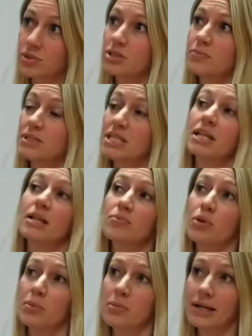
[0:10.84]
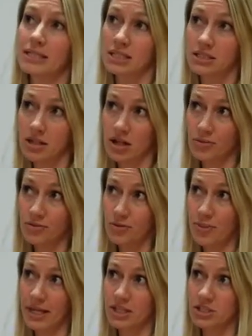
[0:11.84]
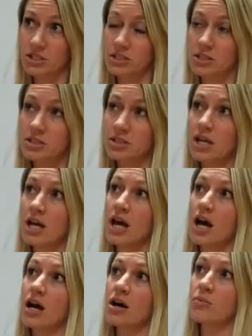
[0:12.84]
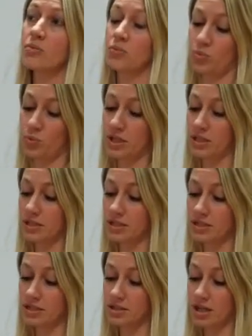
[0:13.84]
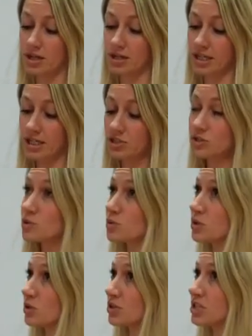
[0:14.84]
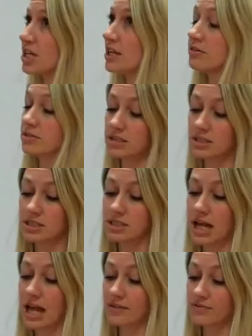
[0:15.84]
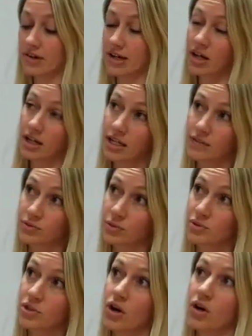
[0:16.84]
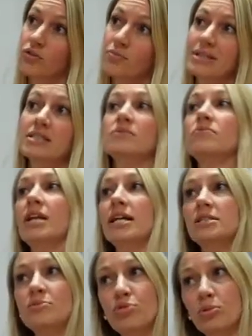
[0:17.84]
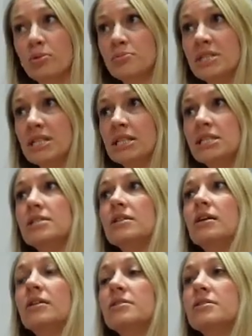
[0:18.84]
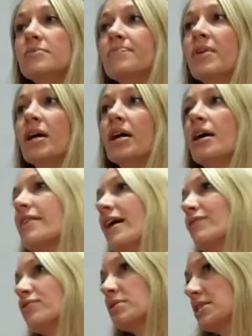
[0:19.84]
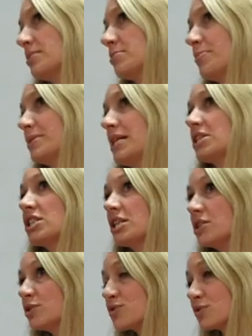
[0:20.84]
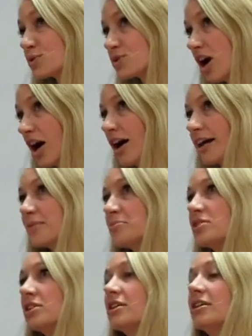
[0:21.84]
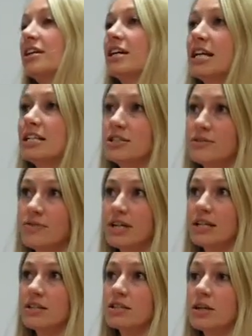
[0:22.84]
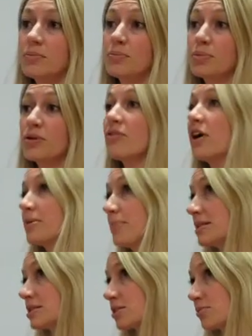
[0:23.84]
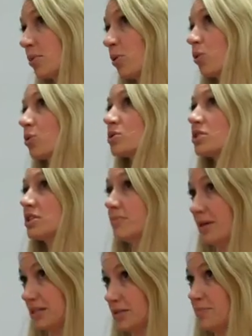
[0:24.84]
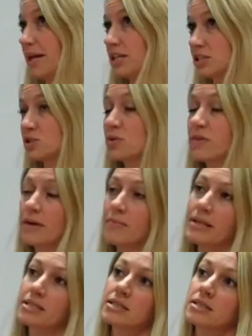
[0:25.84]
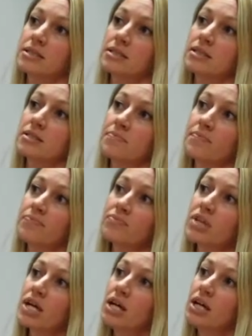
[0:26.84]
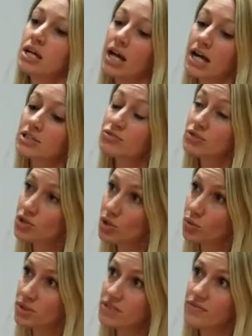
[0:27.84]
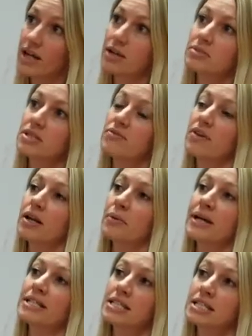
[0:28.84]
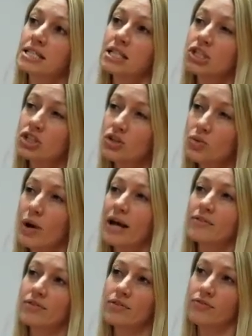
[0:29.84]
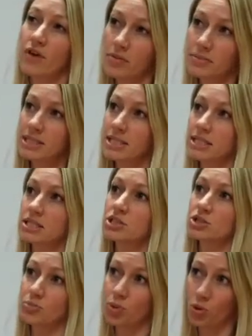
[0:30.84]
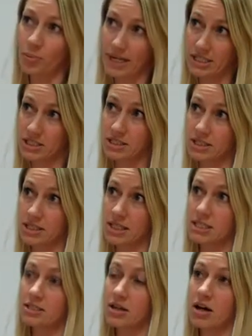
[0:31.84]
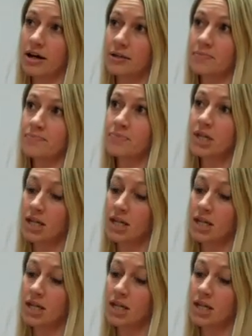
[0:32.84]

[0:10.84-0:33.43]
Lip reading: was a particularly problematic time for patients with issues with non-adherence and very high levels of medicine-related problems and concerns. Therefore, it seemed a potentially useful time to intervene to provide better support to patients with their medicines. As a result, we developed and evaluated a new way for pharmacists to support patients at this time.